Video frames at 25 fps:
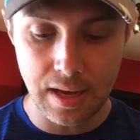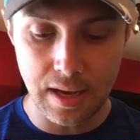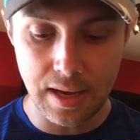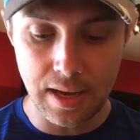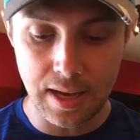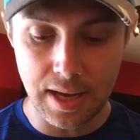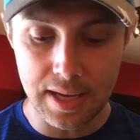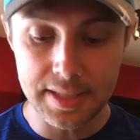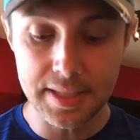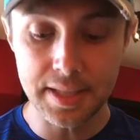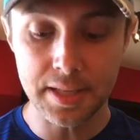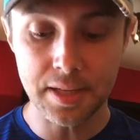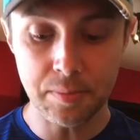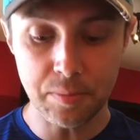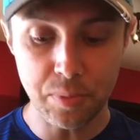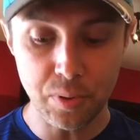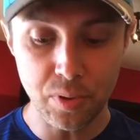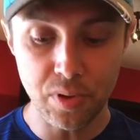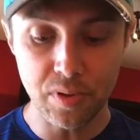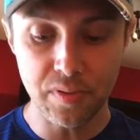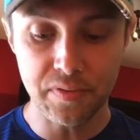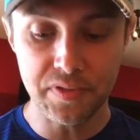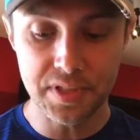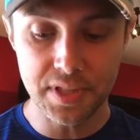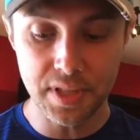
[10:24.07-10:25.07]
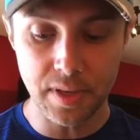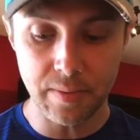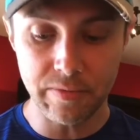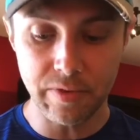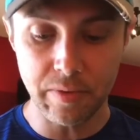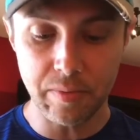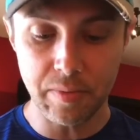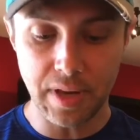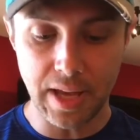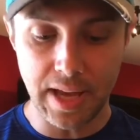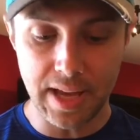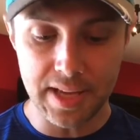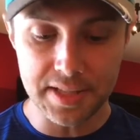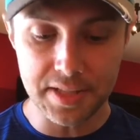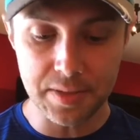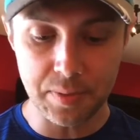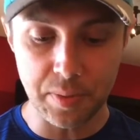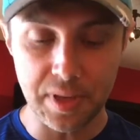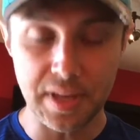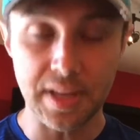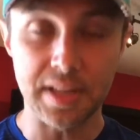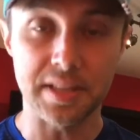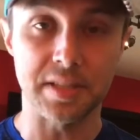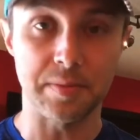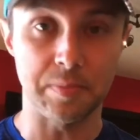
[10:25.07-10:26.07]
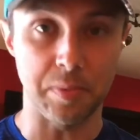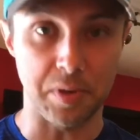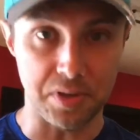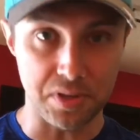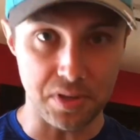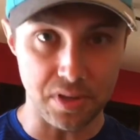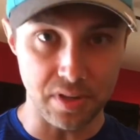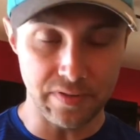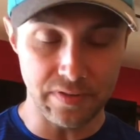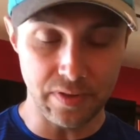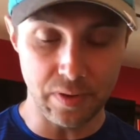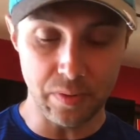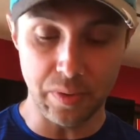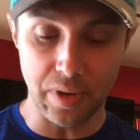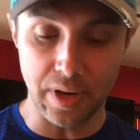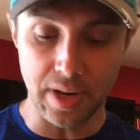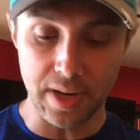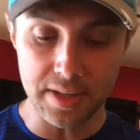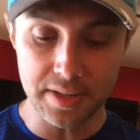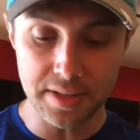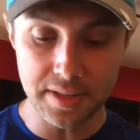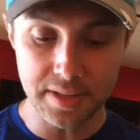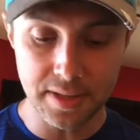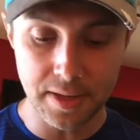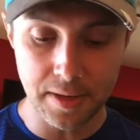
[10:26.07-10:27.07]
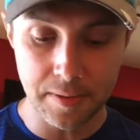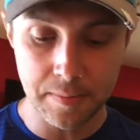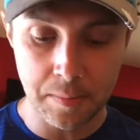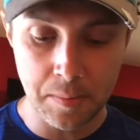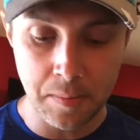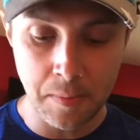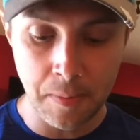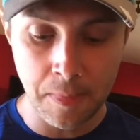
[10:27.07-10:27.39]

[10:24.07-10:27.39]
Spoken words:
I did improve some from last week, especially for rest.